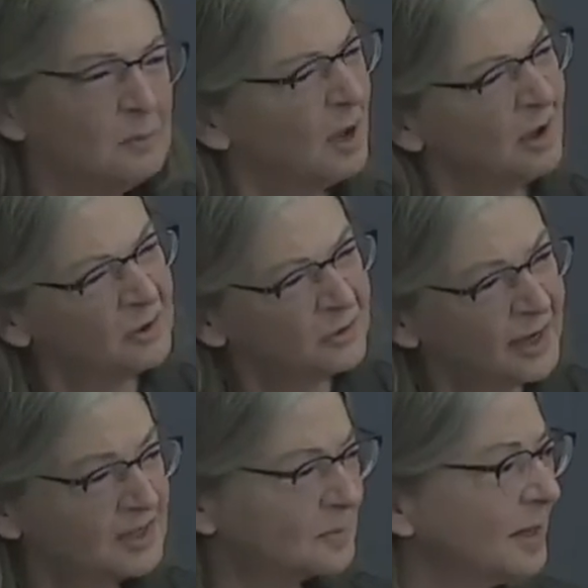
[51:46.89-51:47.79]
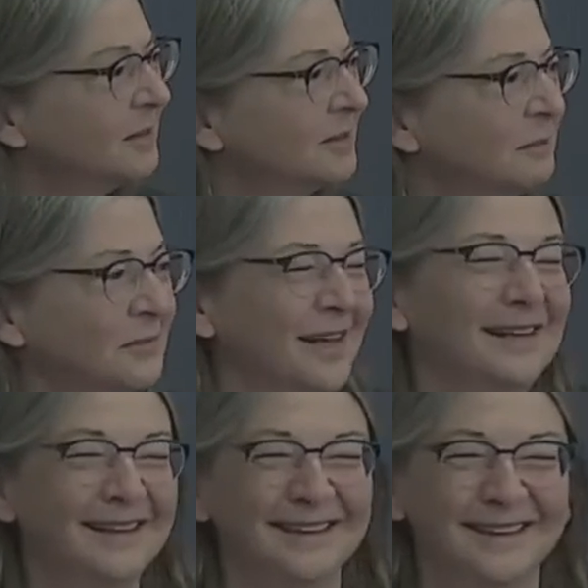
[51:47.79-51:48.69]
I'm hungry, I smell something.